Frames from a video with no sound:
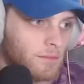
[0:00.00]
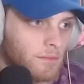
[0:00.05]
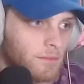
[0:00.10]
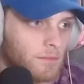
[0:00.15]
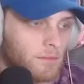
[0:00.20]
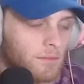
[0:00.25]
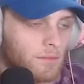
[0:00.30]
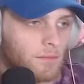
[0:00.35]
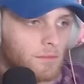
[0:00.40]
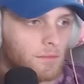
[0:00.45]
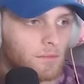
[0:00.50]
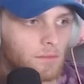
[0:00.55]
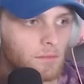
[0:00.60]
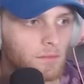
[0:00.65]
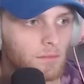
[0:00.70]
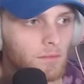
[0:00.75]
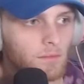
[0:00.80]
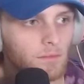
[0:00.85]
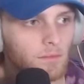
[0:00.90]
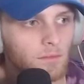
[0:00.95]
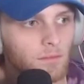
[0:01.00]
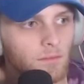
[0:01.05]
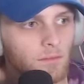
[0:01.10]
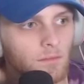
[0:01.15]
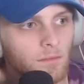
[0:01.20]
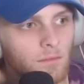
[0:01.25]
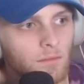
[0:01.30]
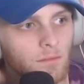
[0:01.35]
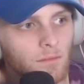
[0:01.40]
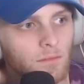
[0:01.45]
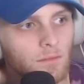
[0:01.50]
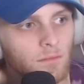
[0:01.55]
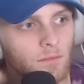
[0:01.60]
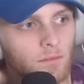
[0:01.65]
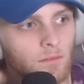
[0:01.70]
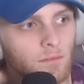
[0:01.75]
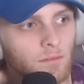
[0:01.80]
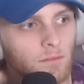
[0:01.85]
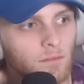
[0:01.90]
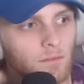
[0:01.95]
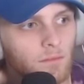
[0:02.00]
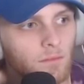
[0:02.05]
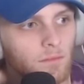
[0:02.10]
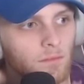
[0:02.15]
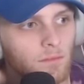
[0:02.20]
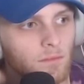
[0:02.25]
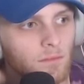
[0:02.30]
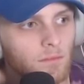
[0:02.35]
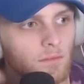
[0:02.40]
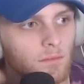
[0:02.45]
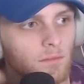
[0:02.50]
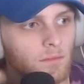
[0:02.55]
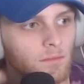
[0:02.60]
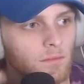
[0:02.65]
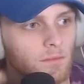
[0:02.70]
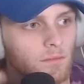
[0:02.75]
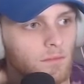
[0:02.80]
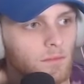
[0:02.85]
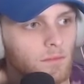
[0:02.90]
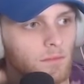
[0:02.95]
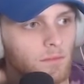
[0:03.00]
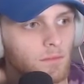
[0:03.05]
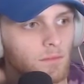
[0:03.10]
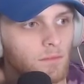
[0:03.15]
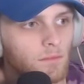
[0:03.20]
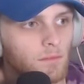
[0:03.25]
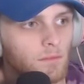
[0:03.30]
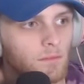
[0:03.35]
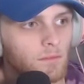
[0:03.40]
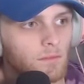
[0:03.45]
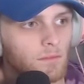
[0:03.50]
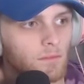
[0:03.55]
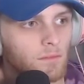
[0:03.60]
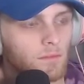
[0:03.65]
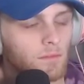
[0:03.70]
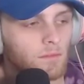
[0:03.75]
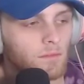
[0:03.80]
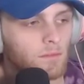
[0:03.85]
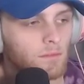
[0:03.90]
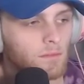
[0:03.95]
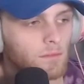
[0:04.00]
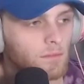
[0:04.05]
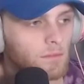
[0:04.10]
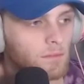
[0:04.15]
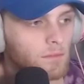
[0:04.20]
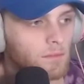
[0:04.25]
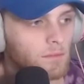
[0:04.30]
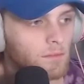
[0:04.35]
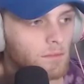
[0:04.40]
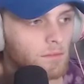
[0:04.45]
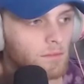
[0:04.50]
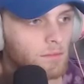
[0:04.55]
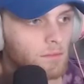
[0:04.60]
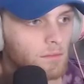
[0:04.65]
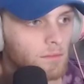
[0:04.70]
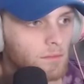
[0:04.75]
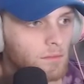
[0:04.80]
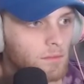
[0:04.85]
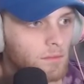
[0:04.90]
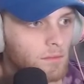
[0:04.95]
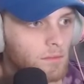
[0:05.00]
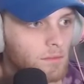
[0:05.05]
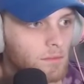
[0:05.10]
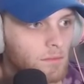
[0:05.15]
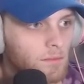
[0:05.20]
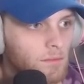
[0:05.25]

This person isn't speaking.